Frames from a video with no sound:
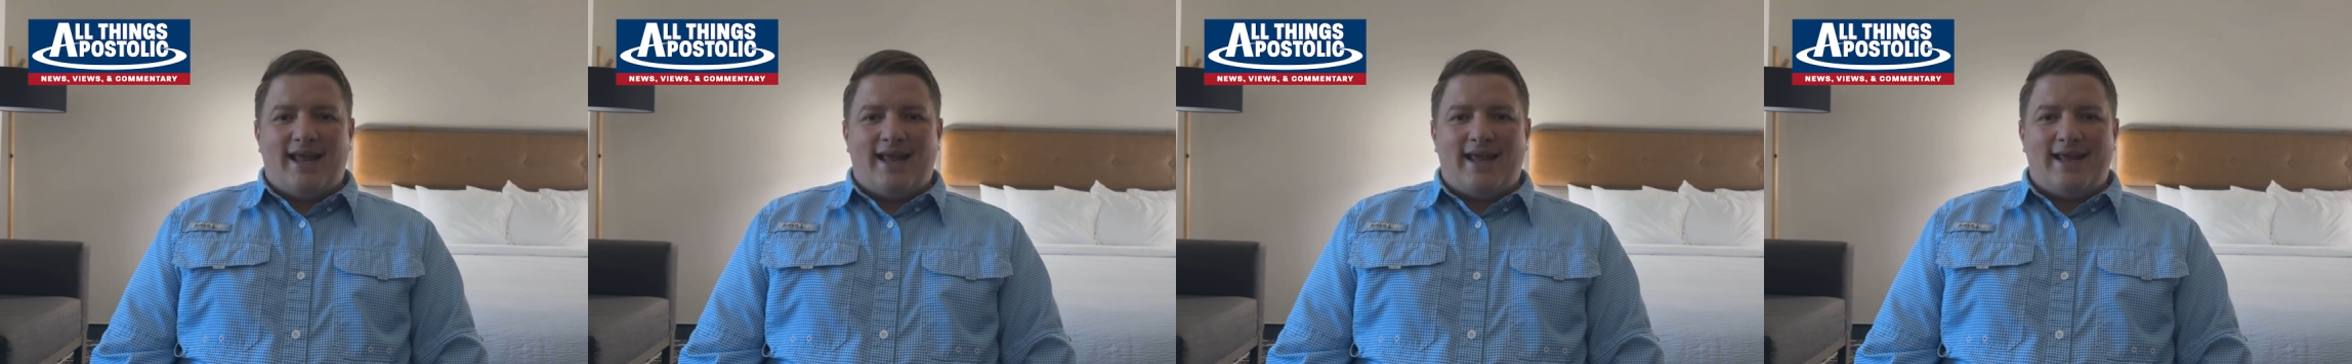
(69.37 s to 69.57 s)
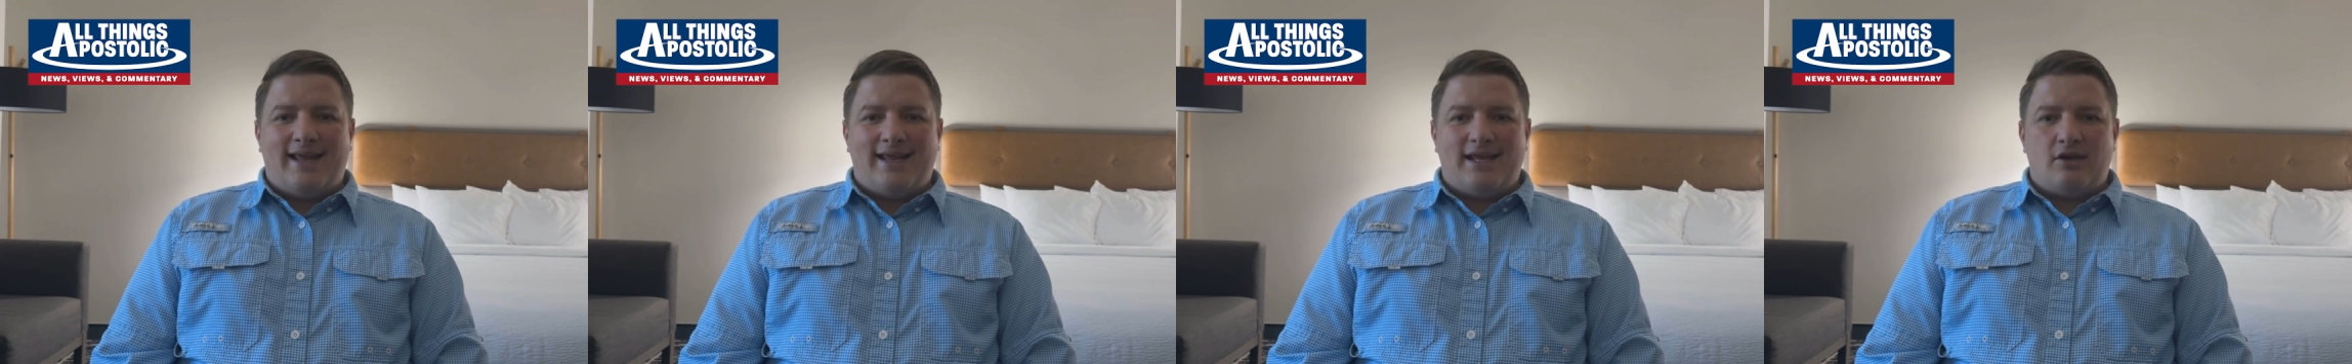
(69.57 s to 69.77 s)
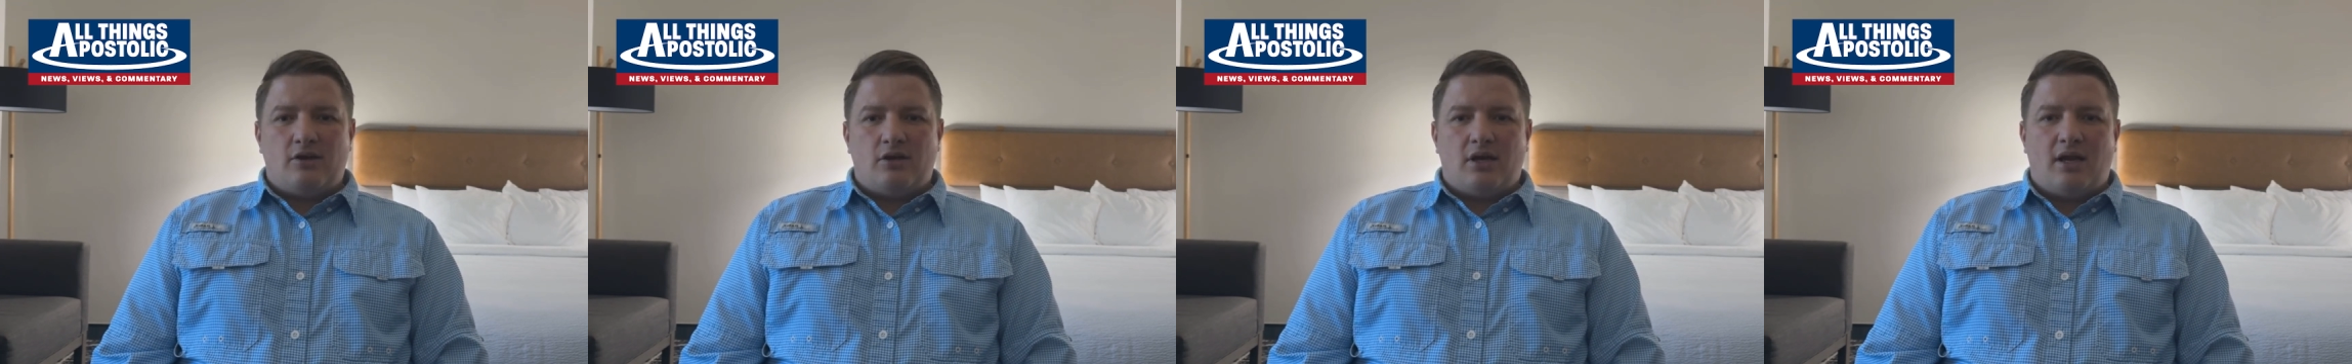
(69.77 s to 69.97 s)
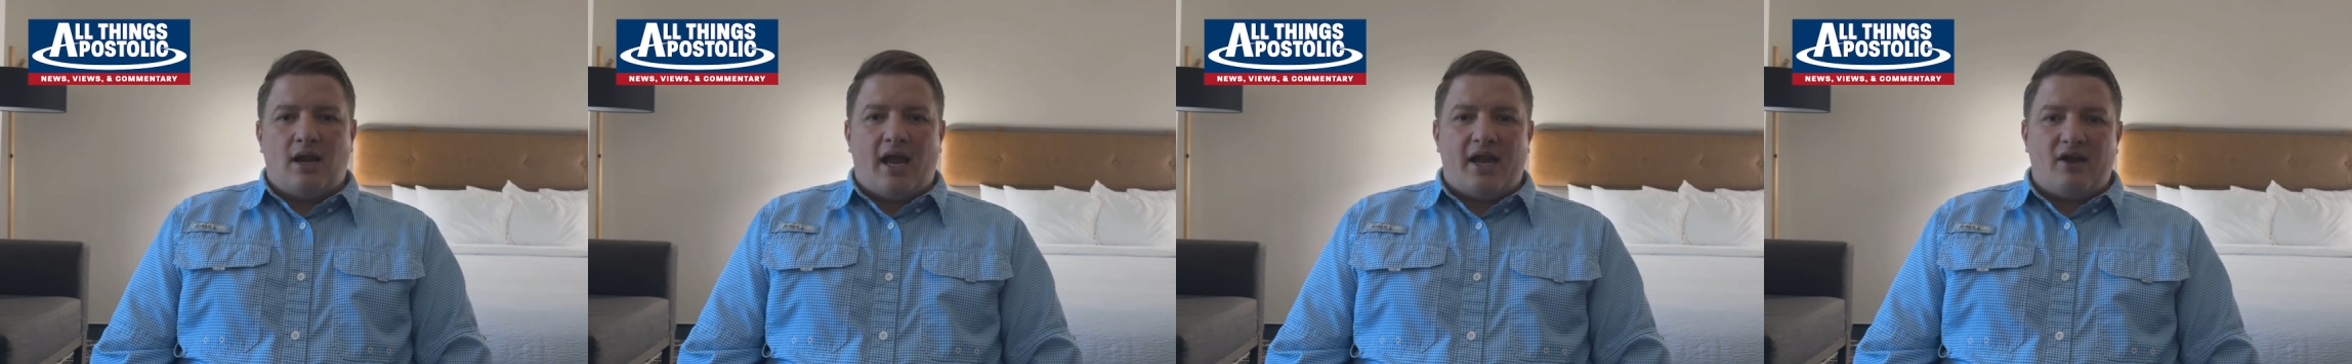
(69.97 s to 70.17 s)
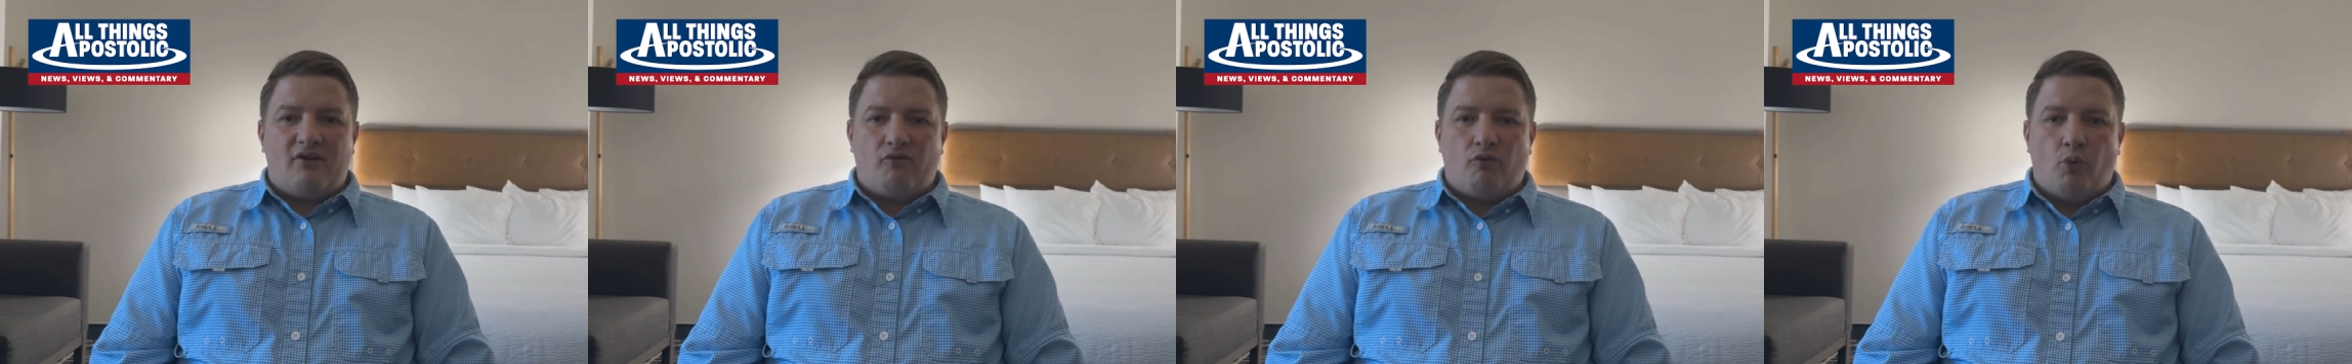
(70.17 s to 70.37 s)
a
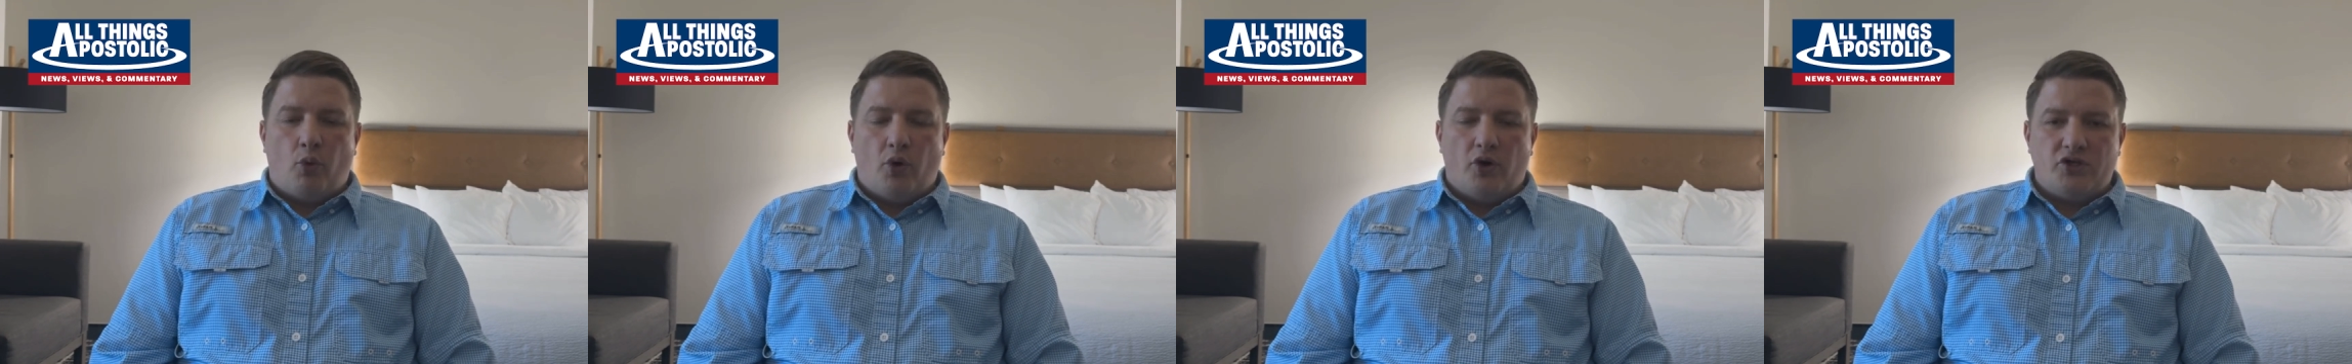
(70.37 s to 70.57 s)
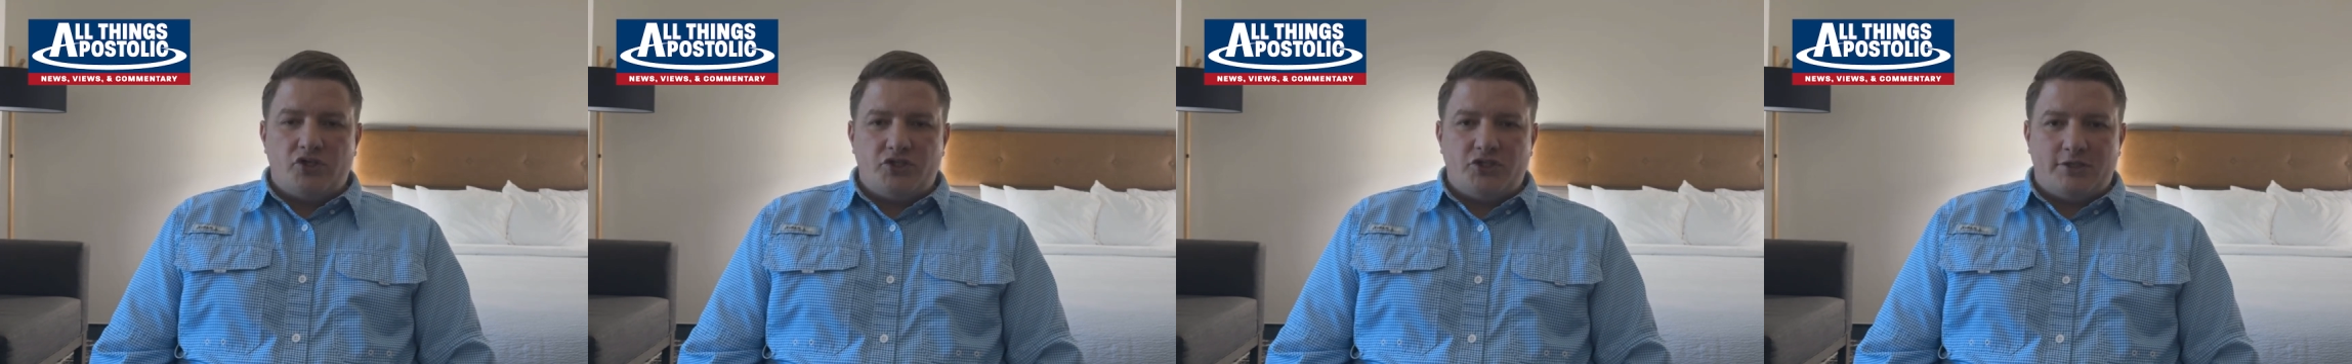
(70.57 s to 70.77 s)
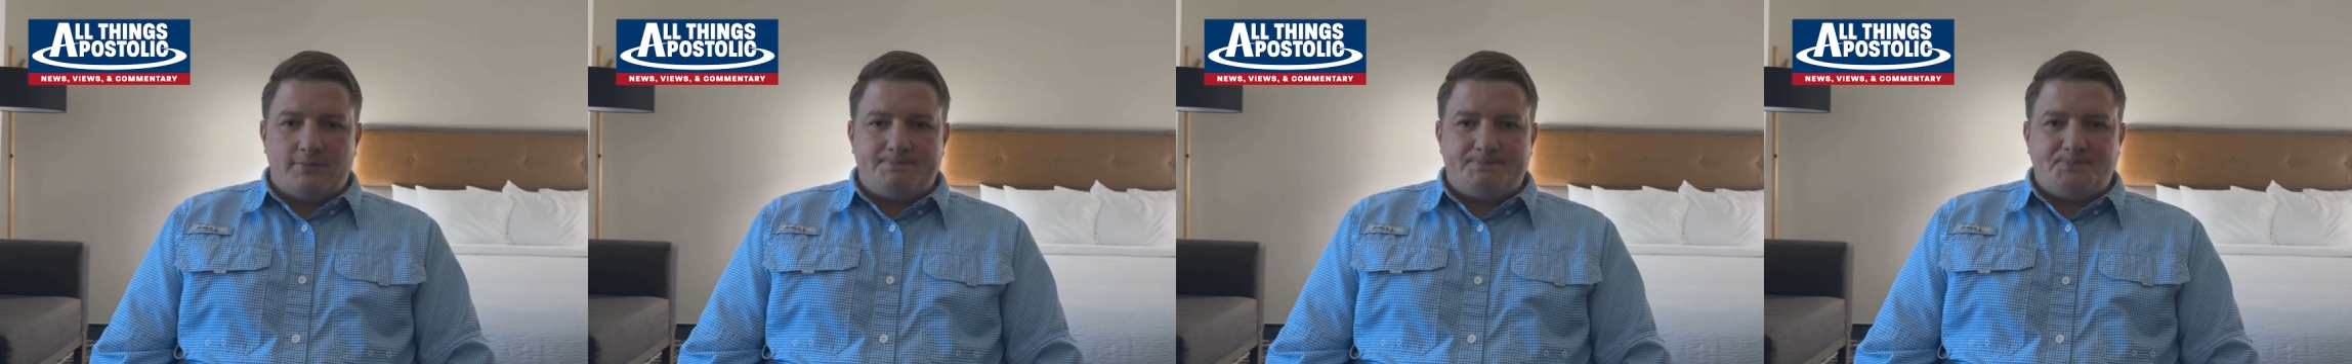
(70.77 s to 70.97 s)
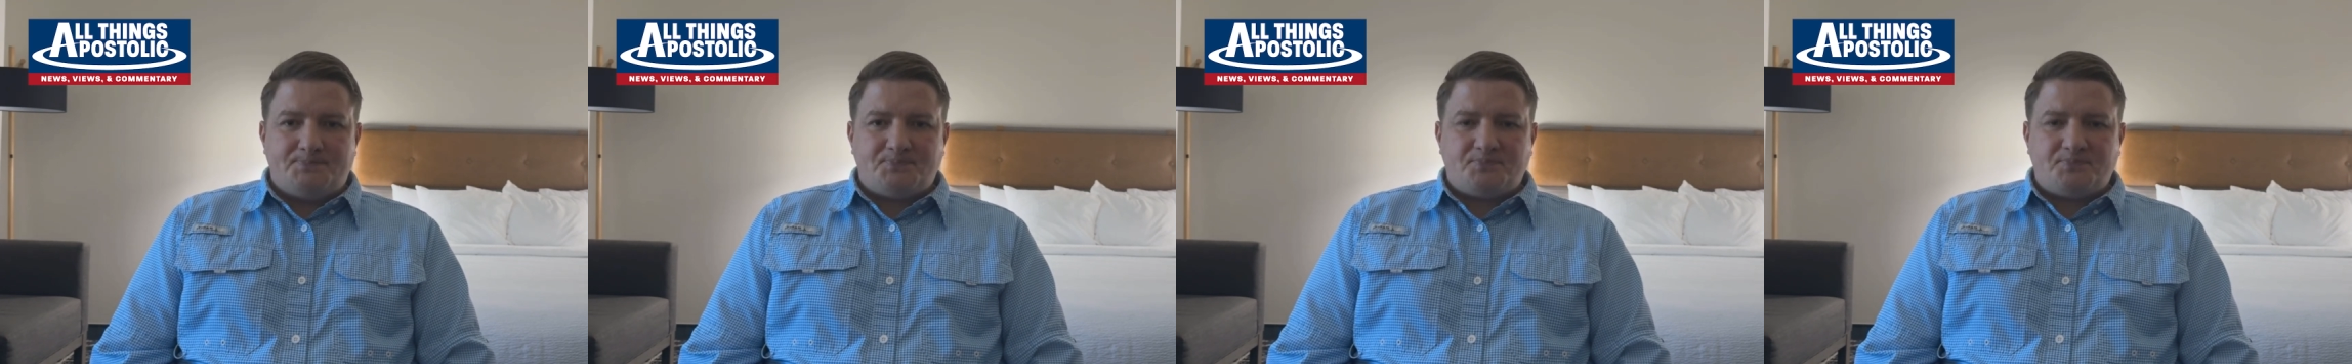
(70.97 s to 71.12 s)
night of worship